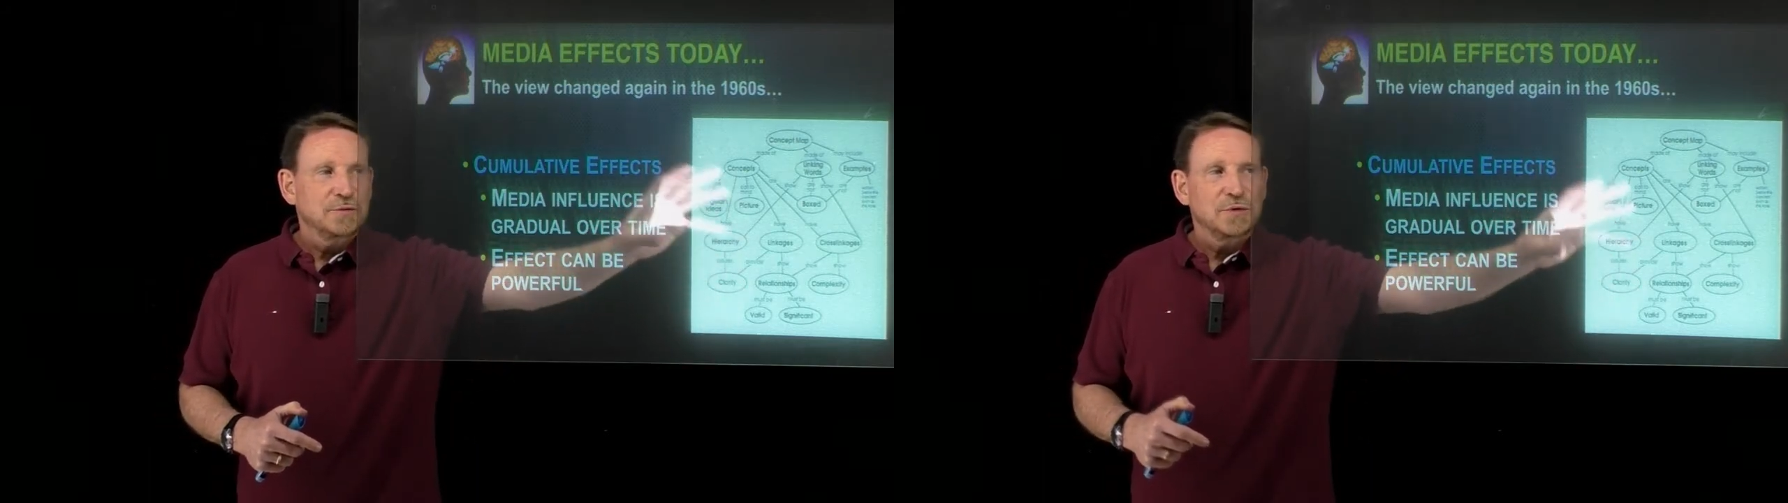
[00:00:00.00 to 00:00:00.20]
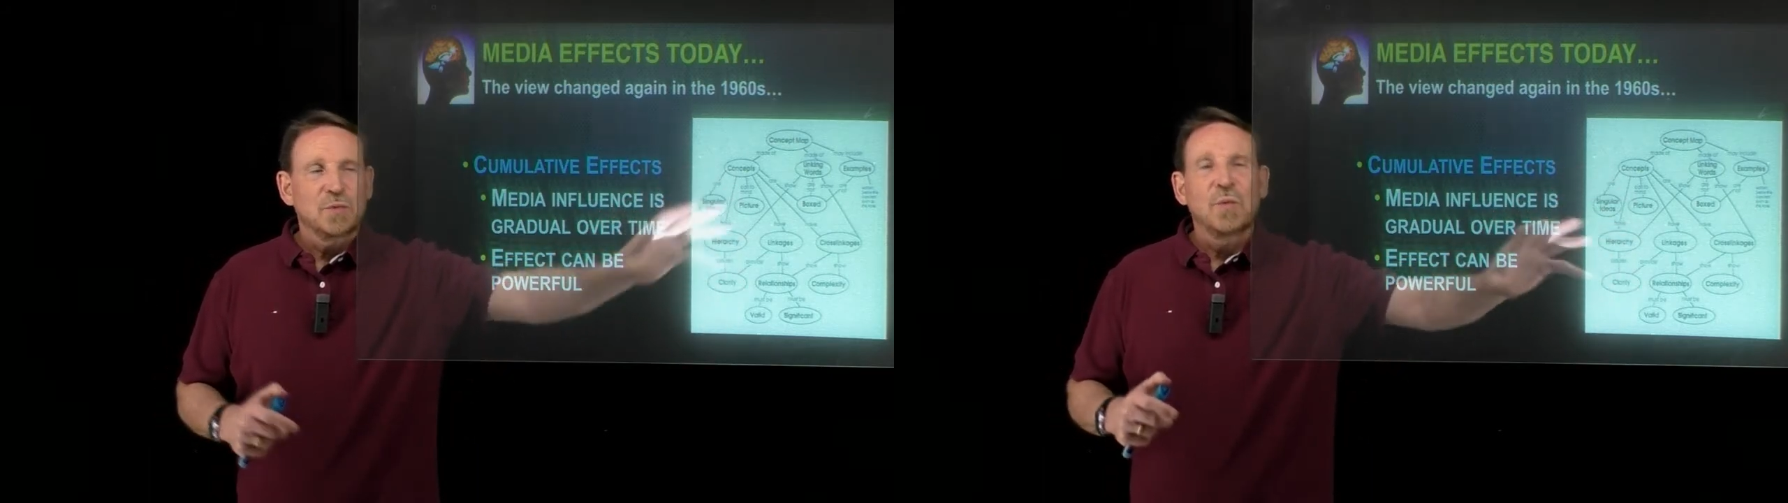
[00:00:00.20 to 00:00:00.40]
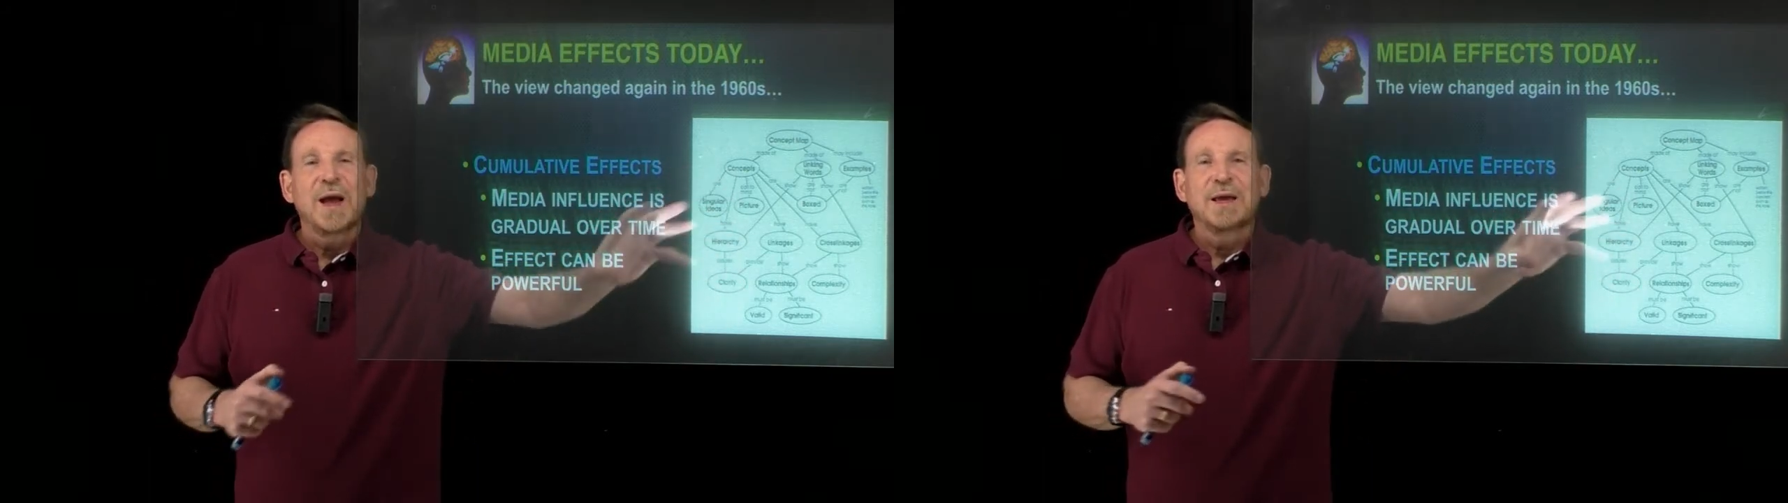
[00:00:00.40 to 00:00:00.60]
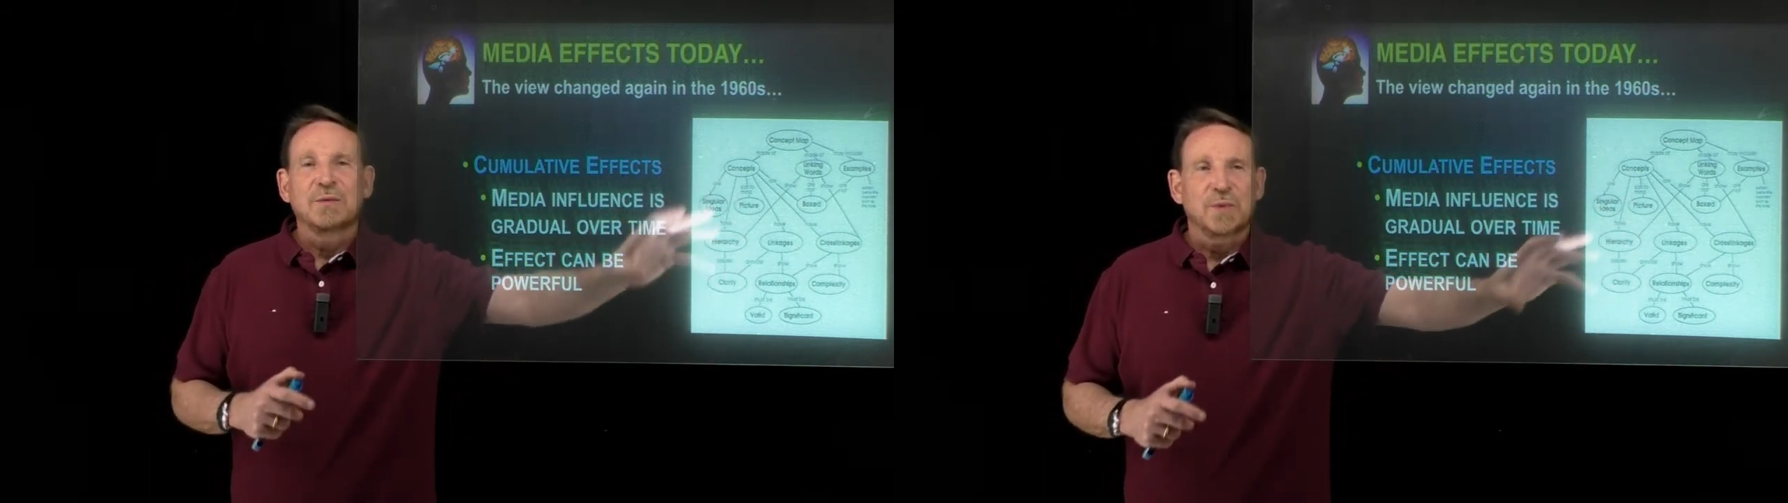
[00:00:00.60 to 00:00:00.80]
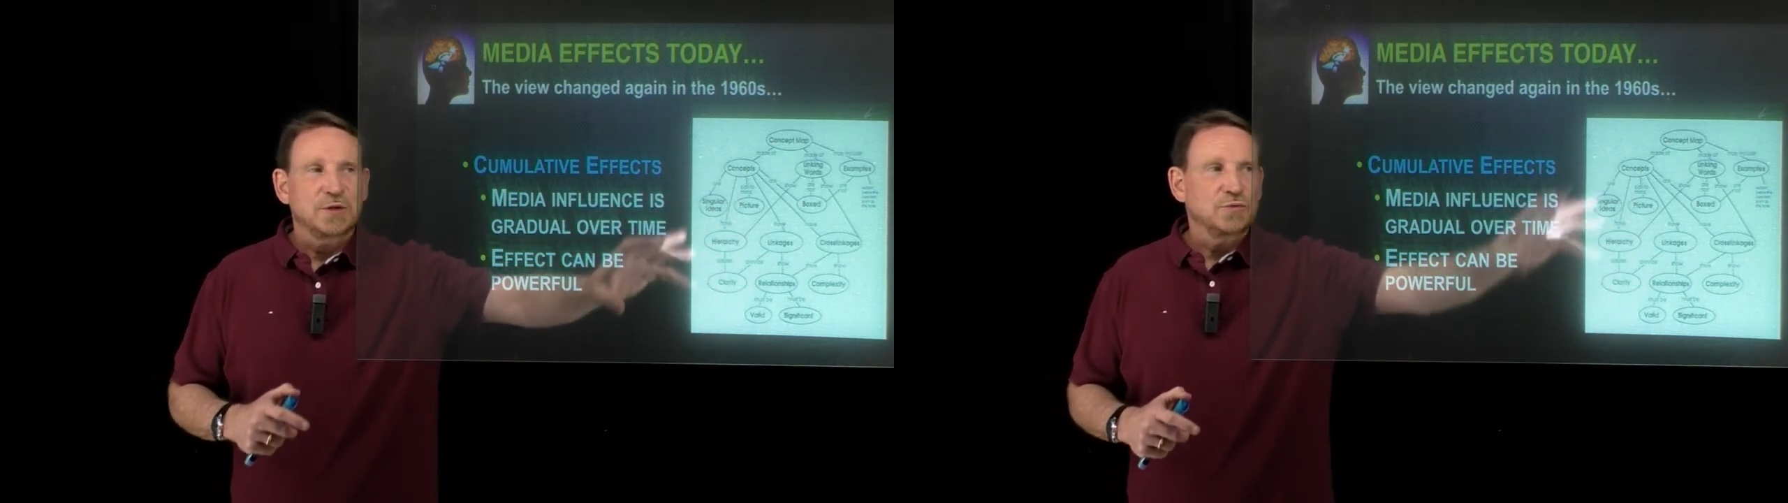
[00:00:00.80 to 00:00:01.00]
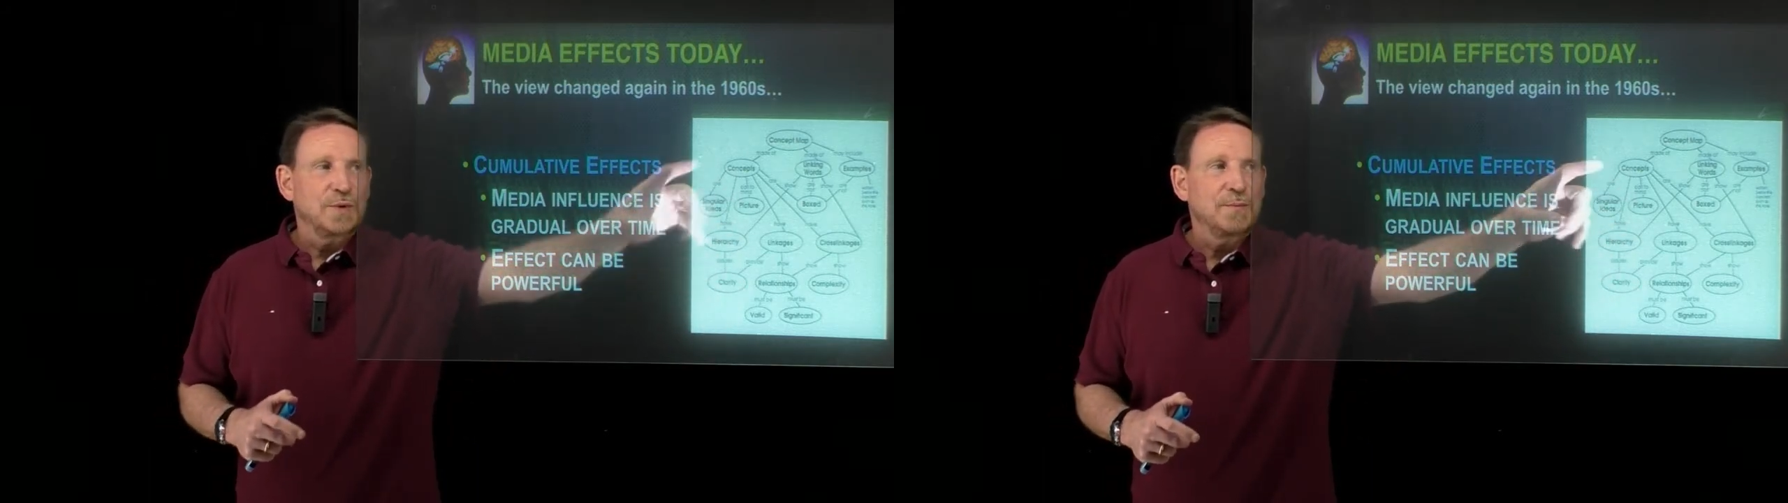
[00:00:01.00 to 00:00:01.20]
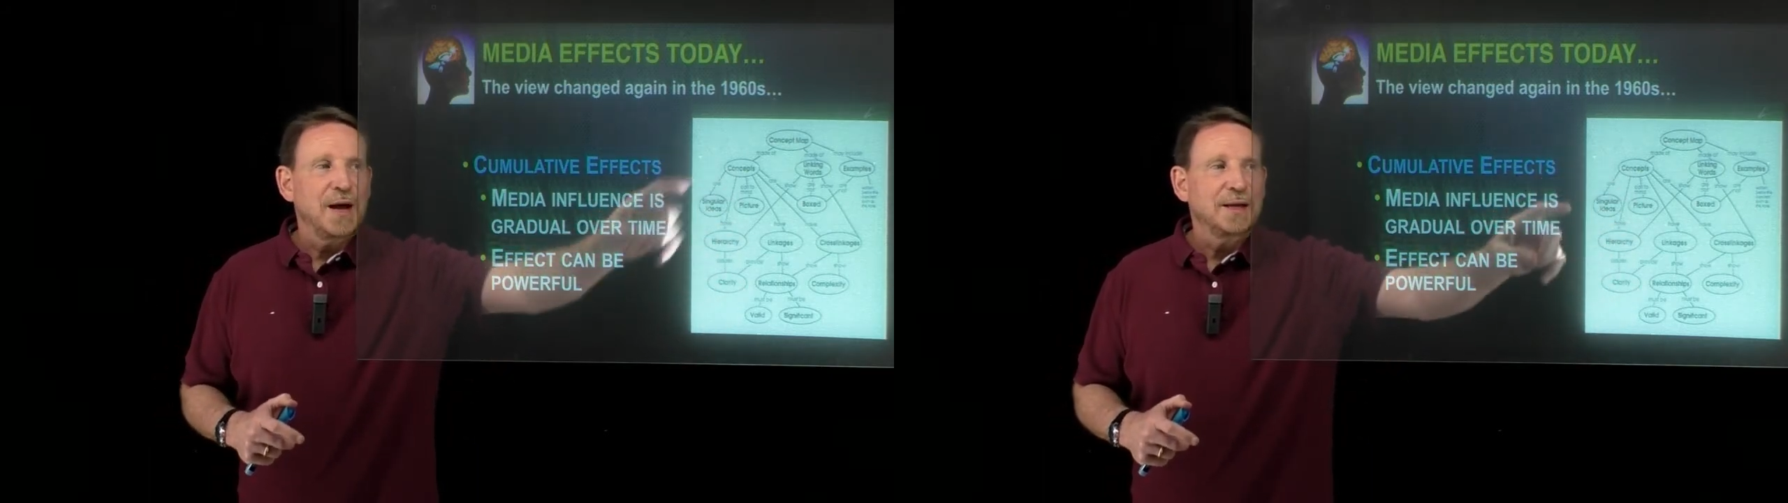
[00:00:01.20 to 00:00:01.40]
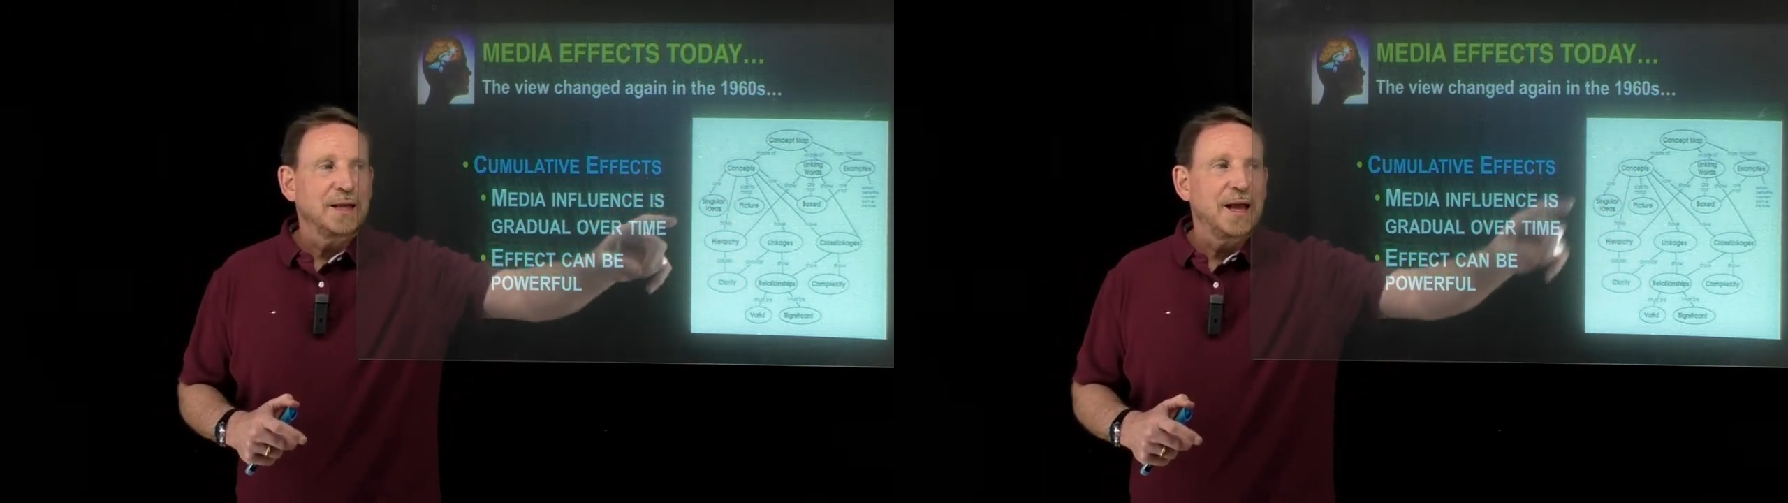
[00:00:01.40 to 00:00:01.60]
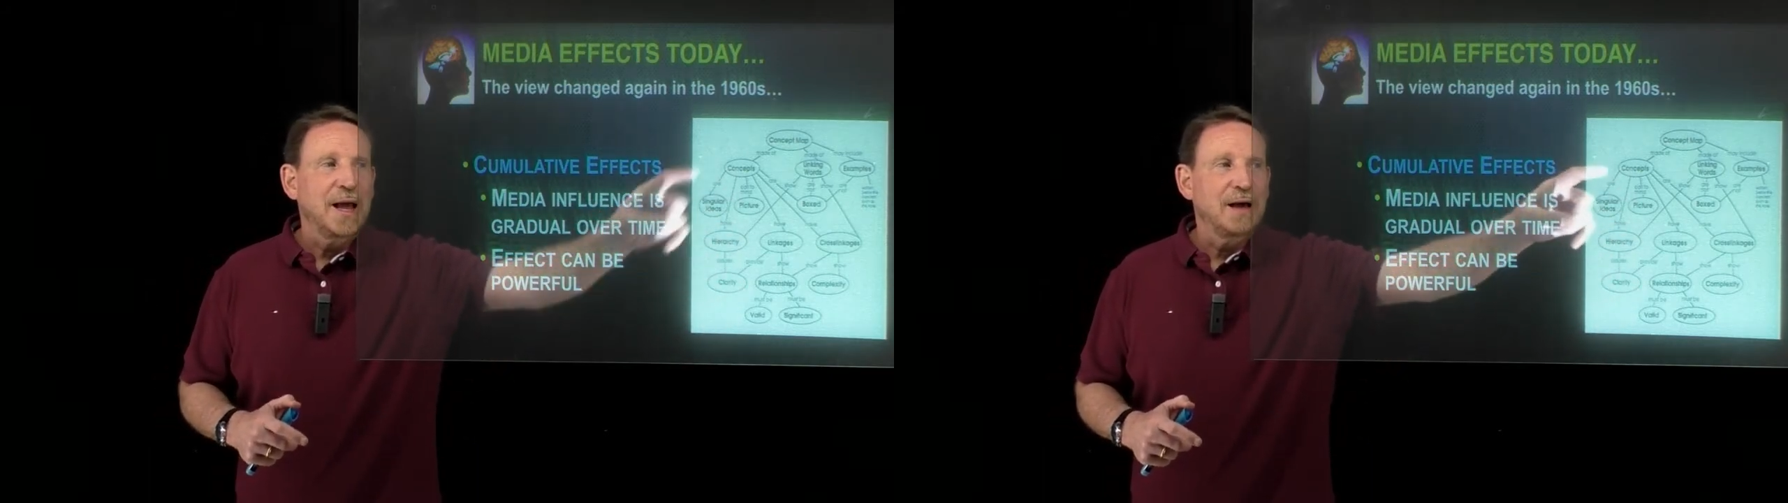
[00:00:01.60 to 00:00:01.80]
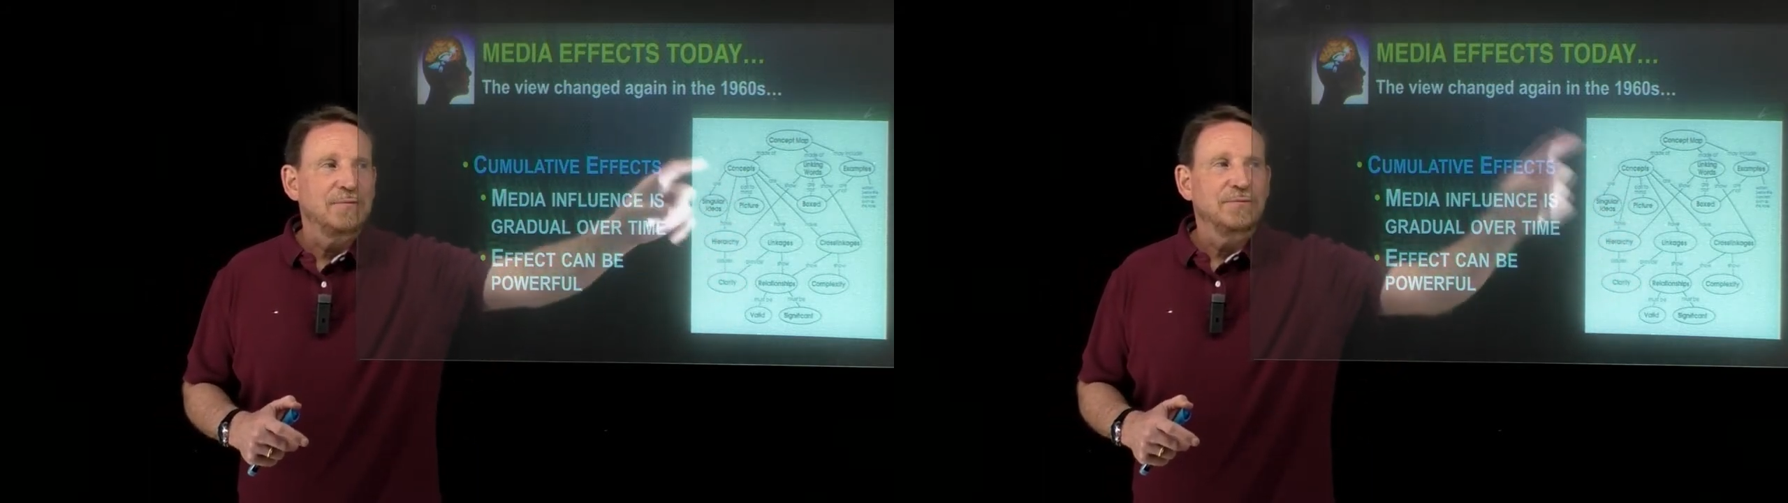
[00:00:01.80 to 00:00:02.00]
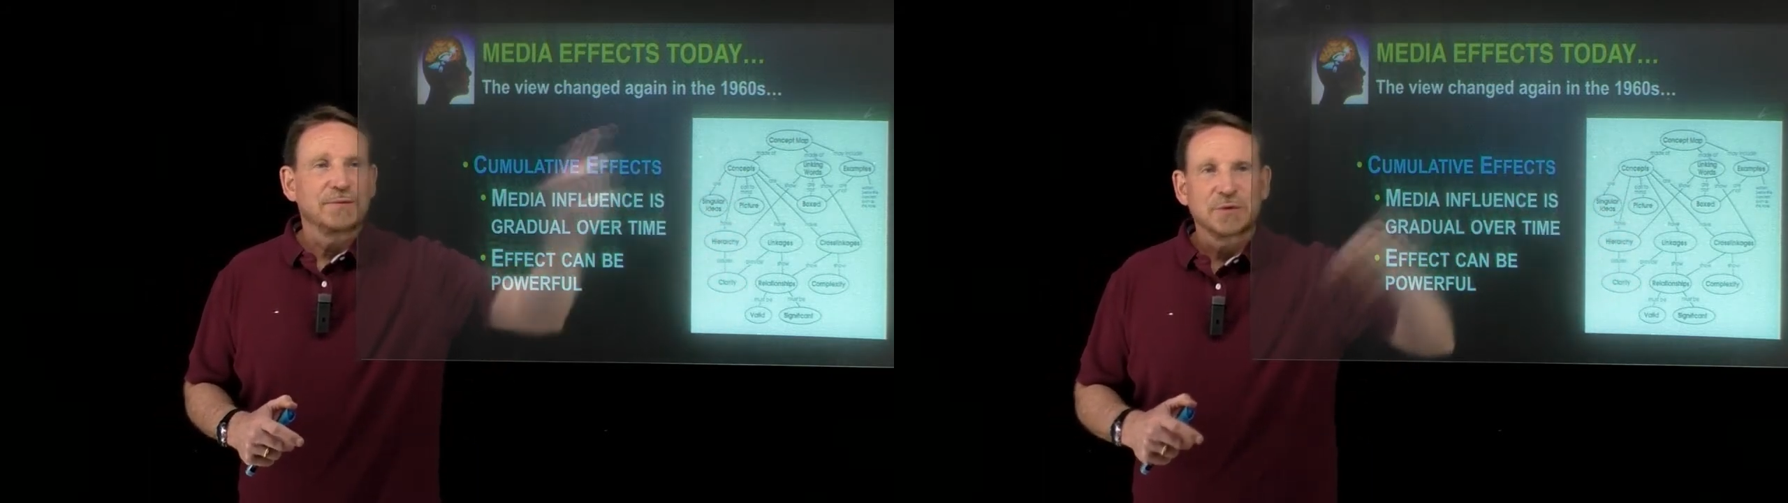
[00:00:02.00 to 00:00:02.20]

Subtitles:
the way in which we might have